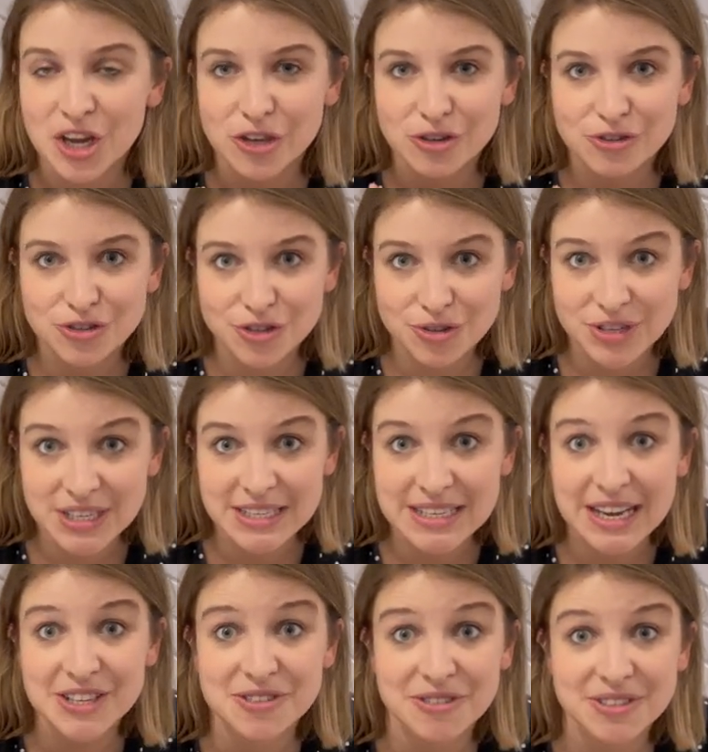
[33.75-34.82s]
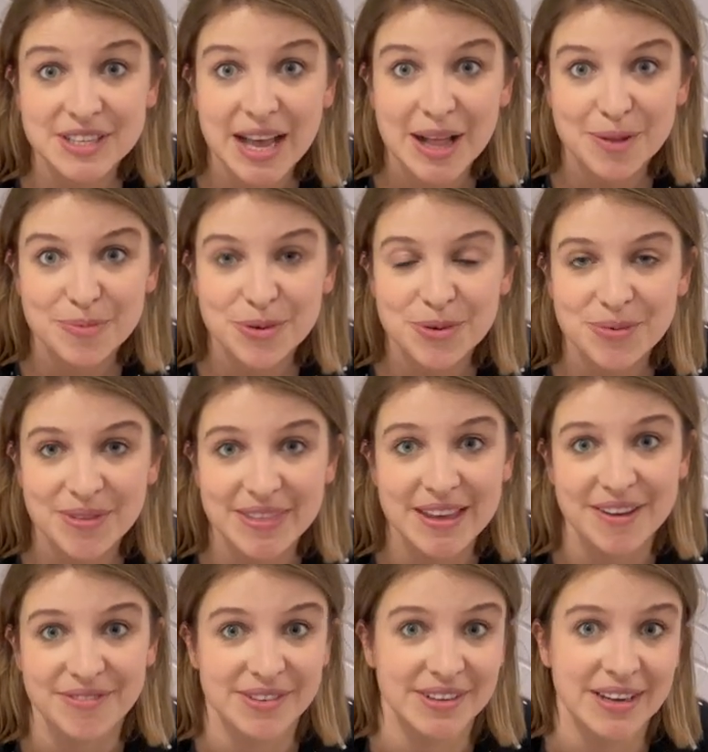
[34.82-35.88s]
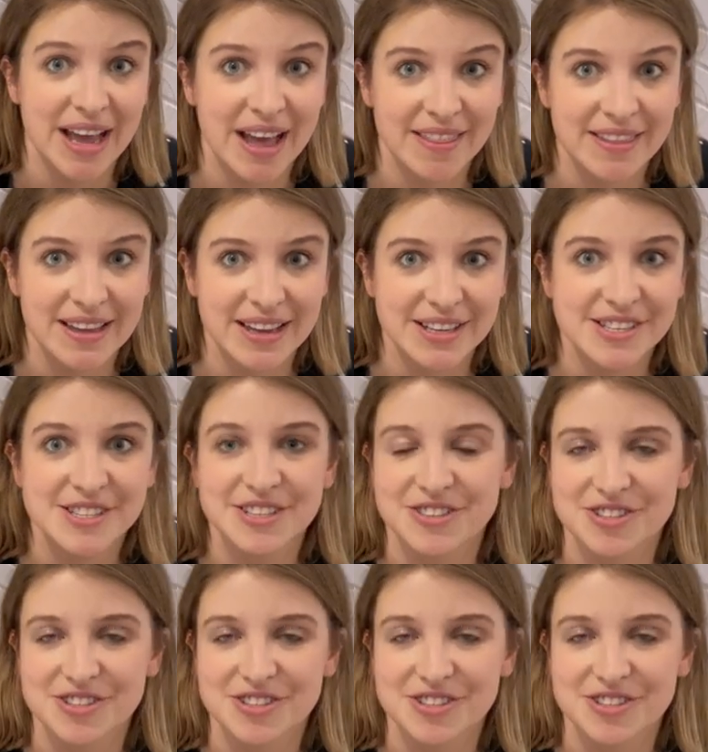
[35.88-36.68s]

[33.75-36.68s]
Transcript: You do need an adult to help you with the oven at the end,